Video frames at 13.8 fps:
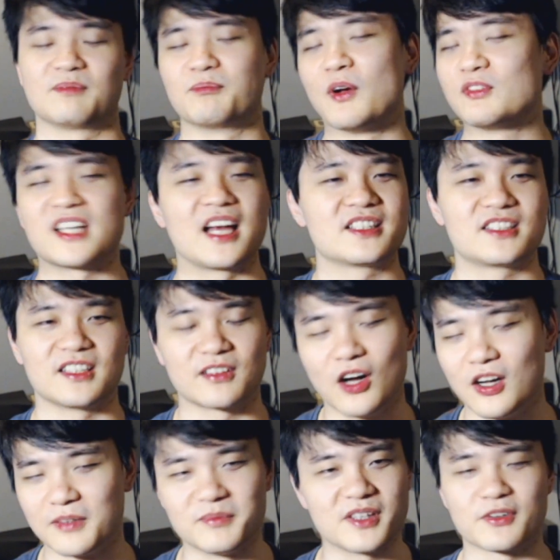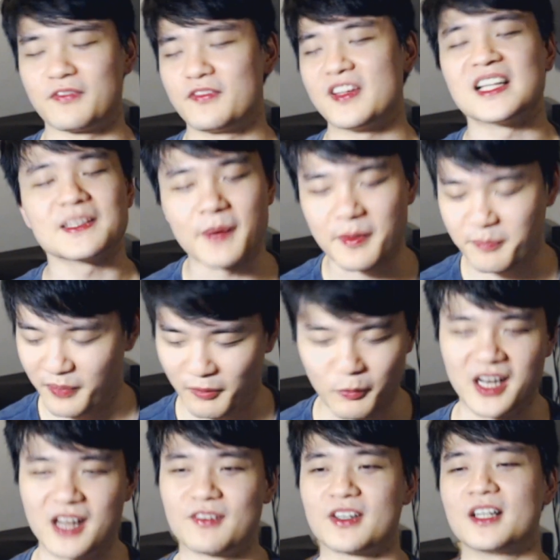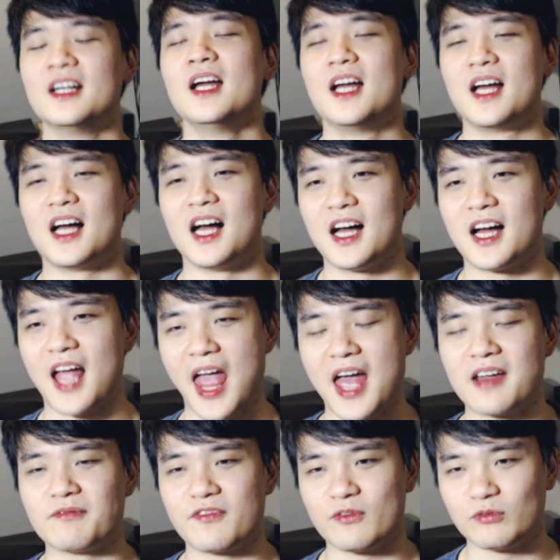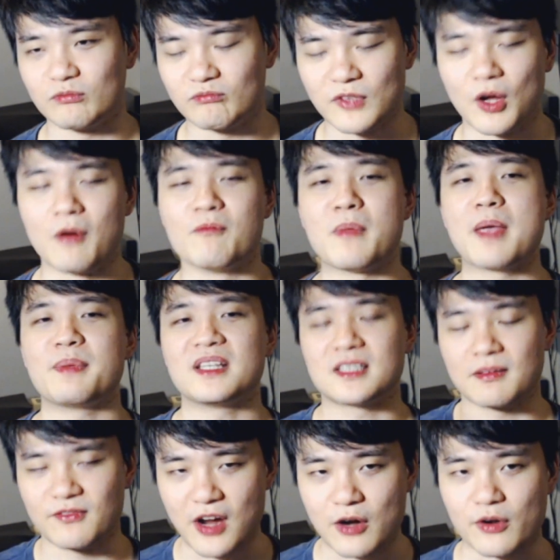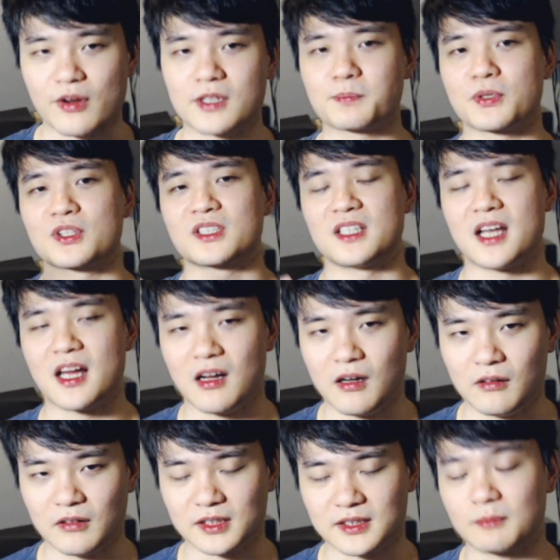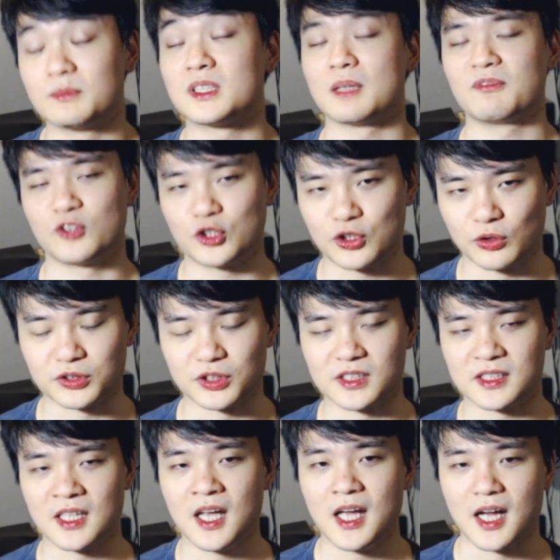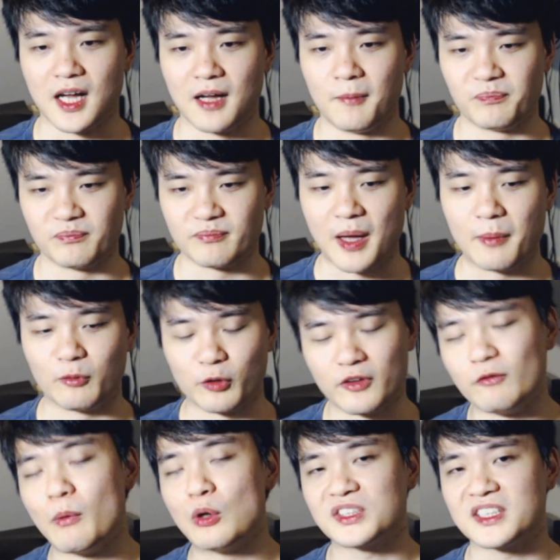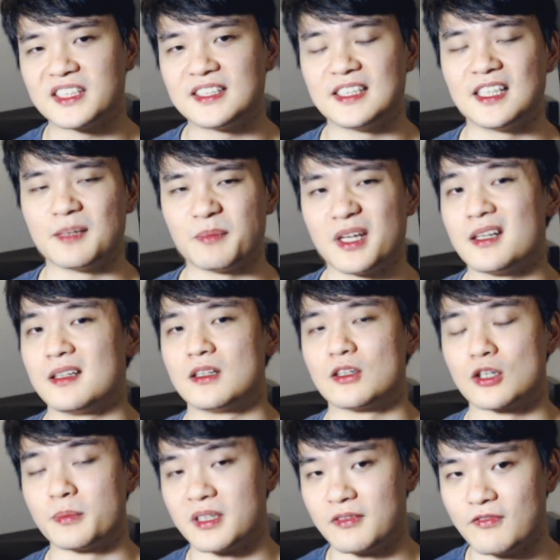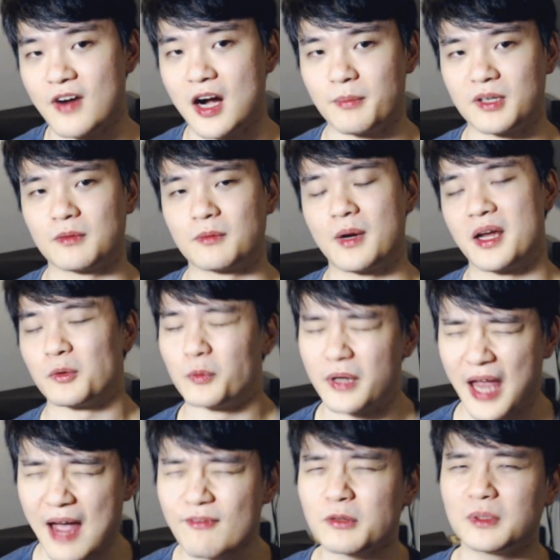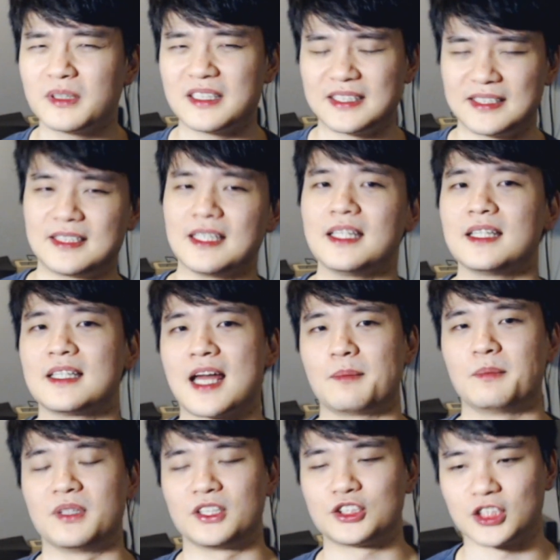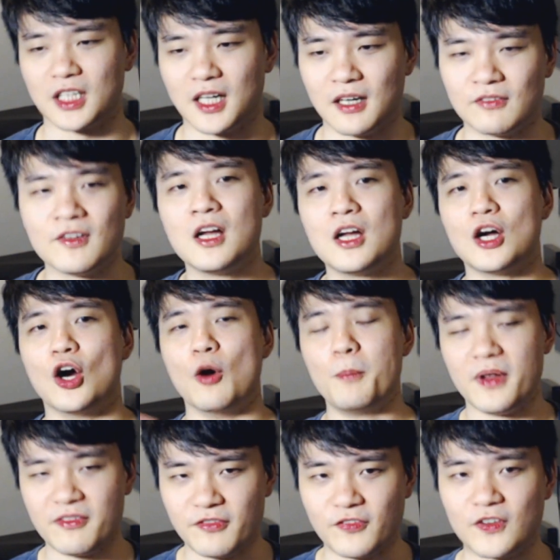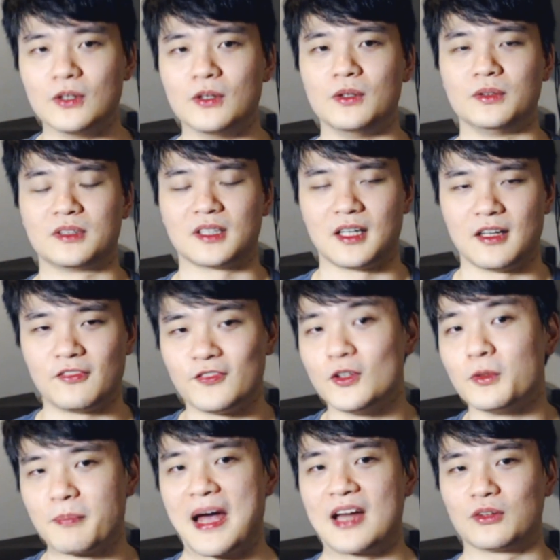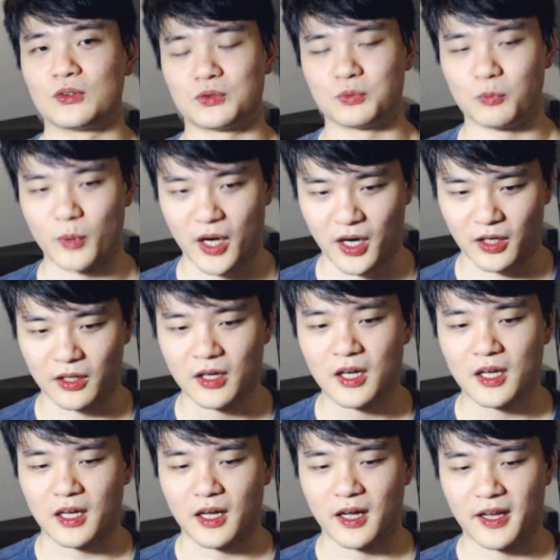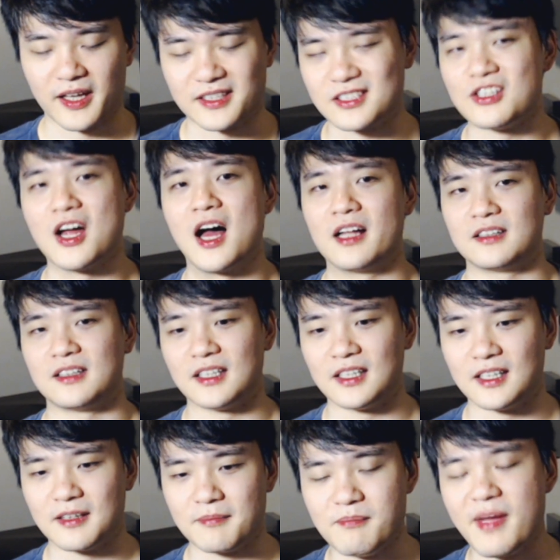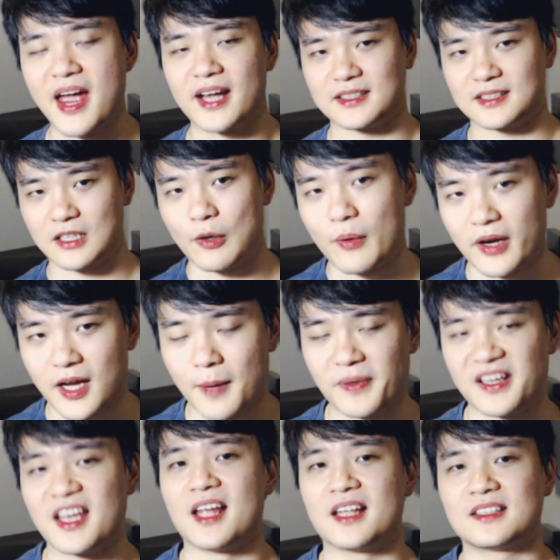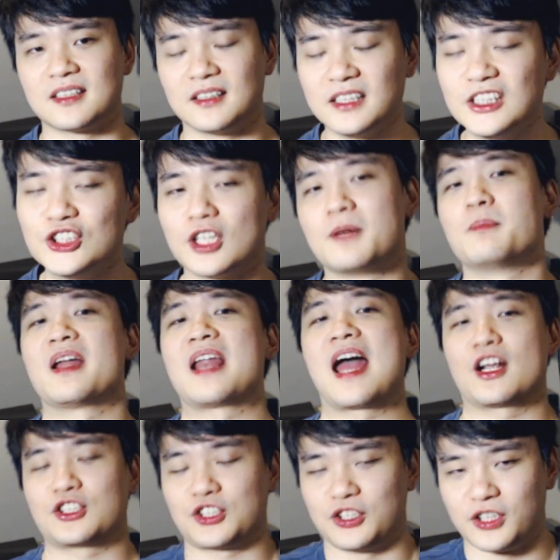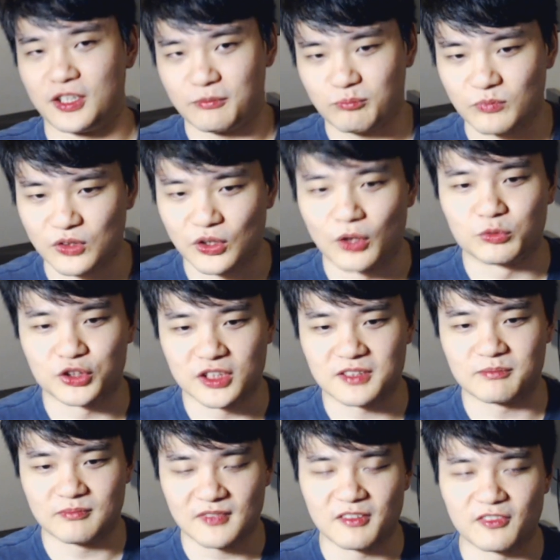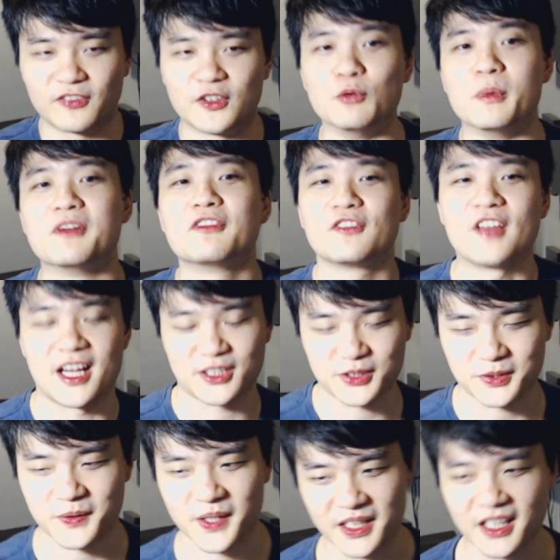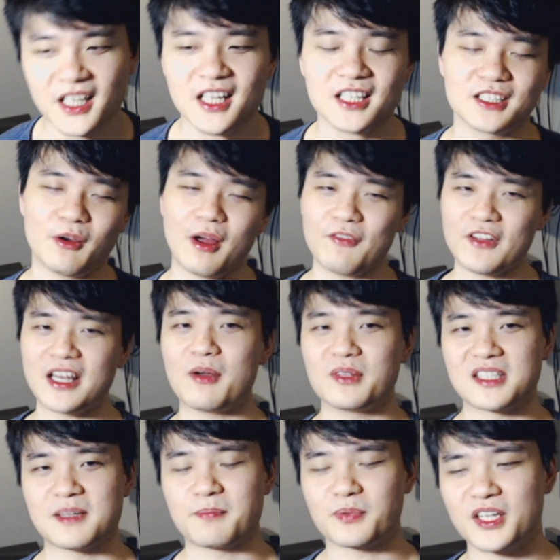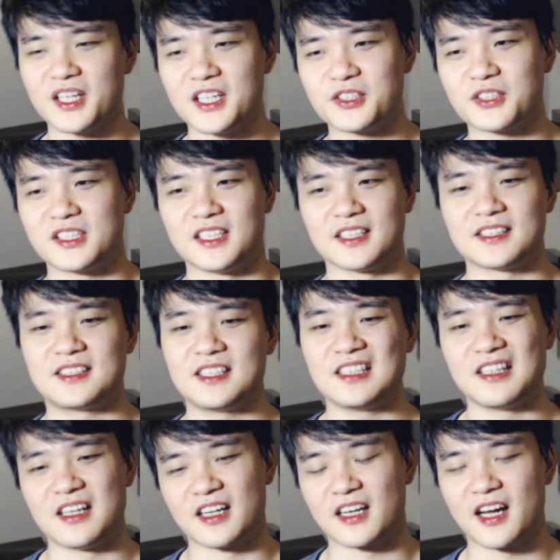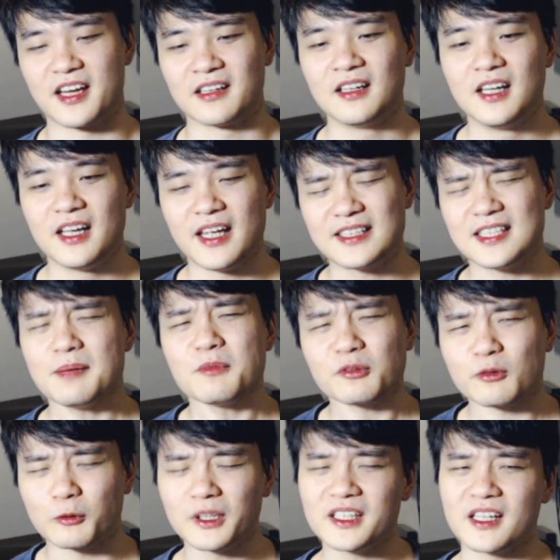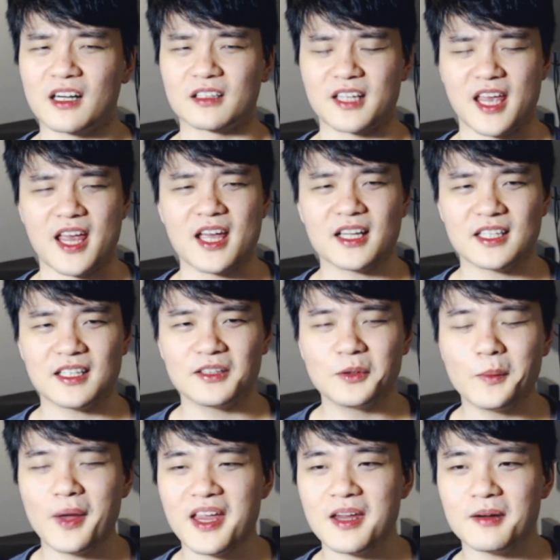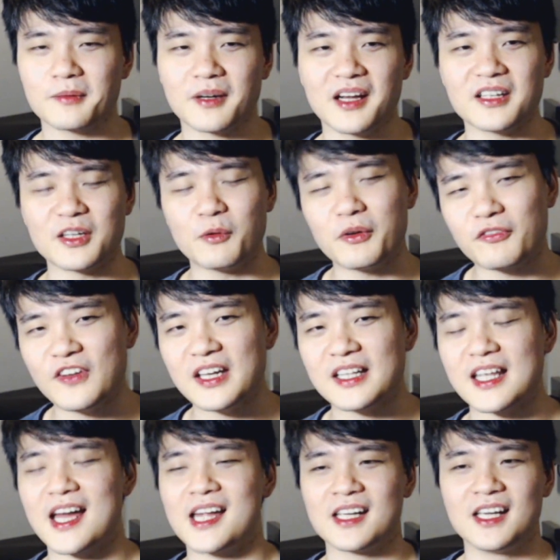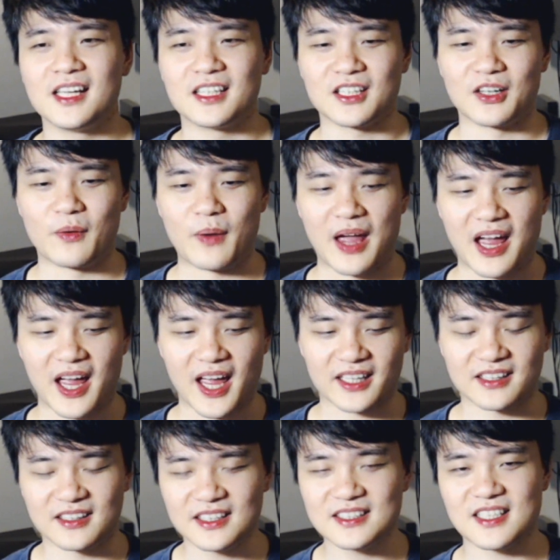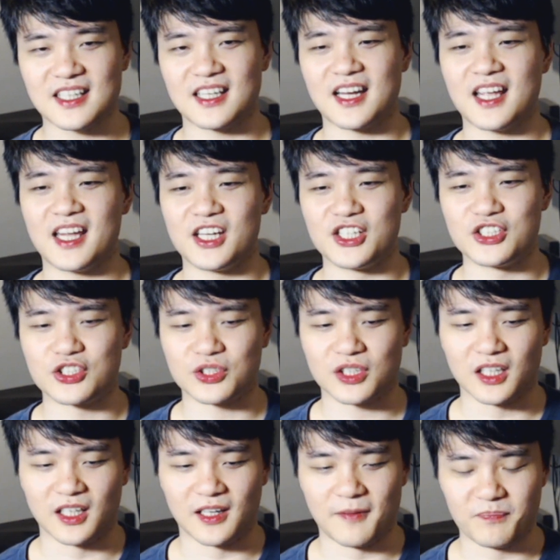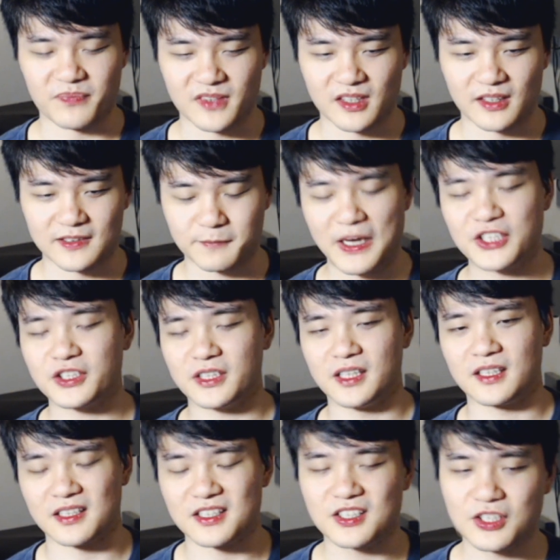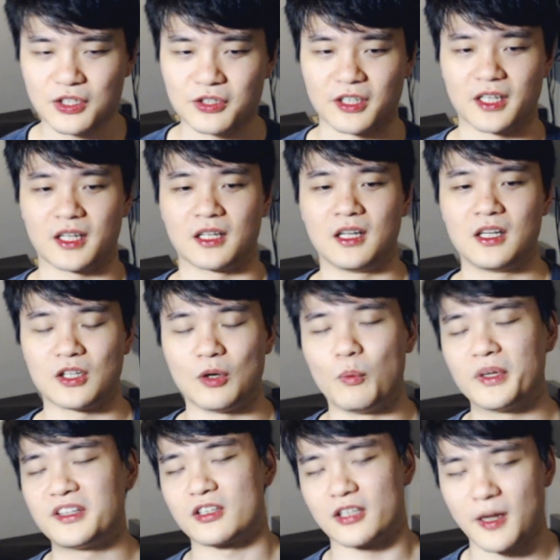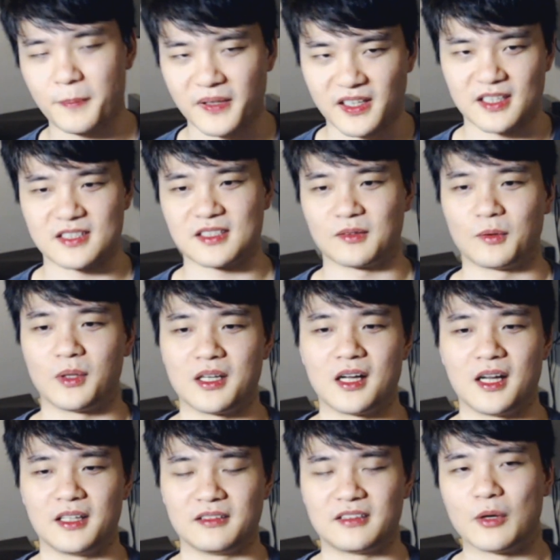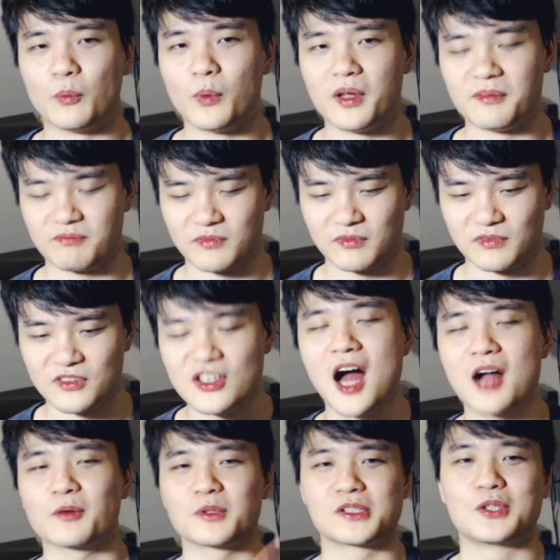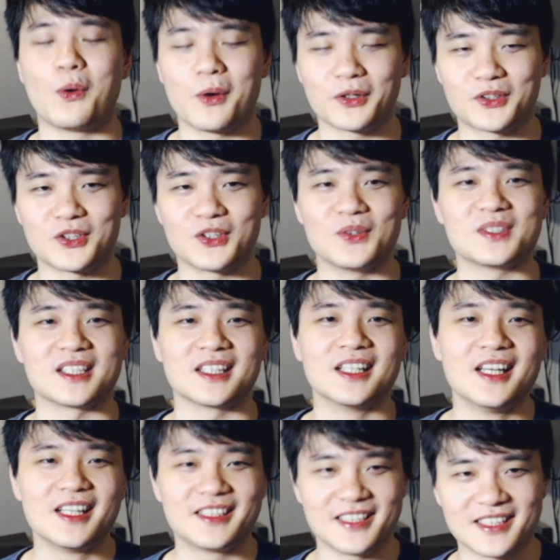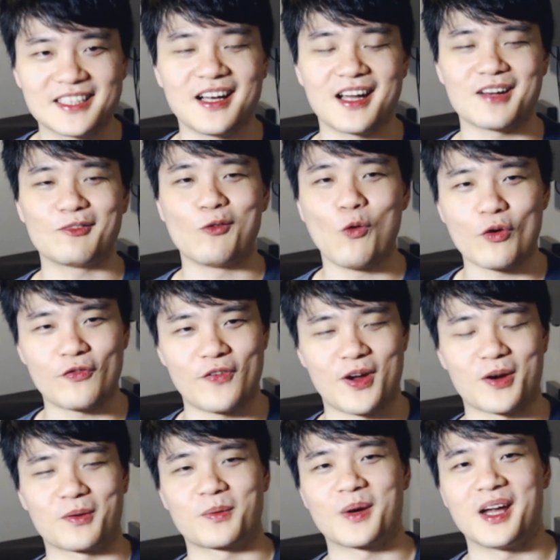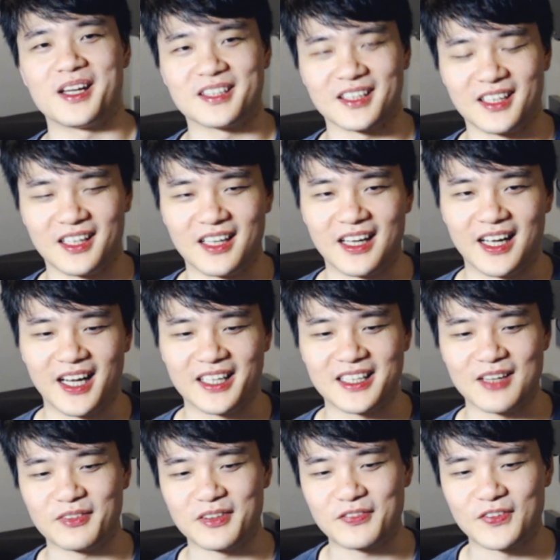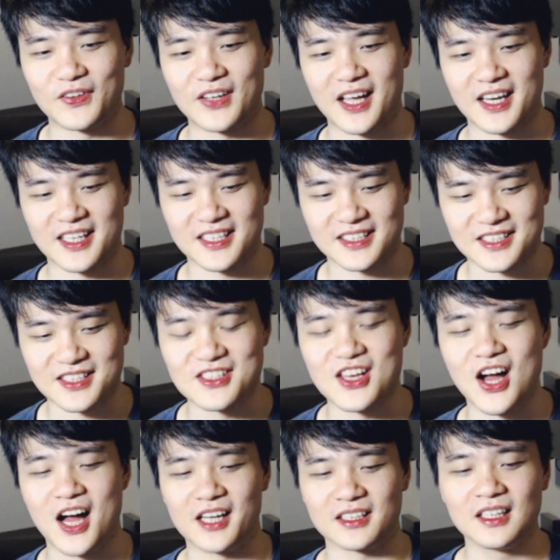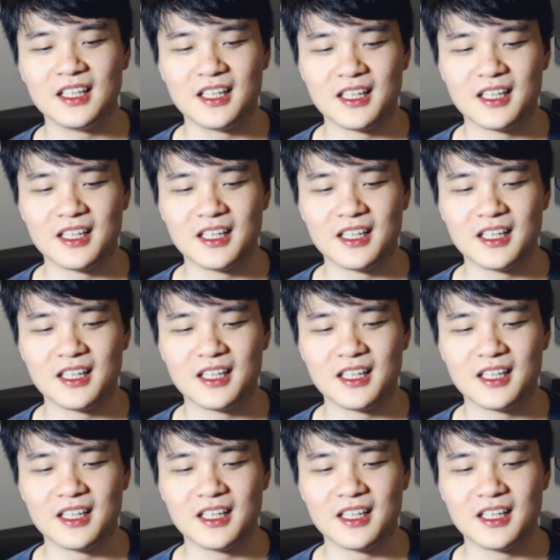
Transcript: both sides call them different things, but whatever. And you know, maybe some various personnel, some foot soldiers. But we mostly see them in an urban environment, right? We haven't really seen that much of open field field battles where it's not the mechs going up against Legion, but actually, you know, just human flesh, right? So I thought that was a pretty interesting scene there, and it seemed really archaic in a way, right? You would think that, you know, at this day and age, especially considering, you know, what they're up against and whatnot, they would not resort to using this kind of warfare, right? I definitely feel that it's not,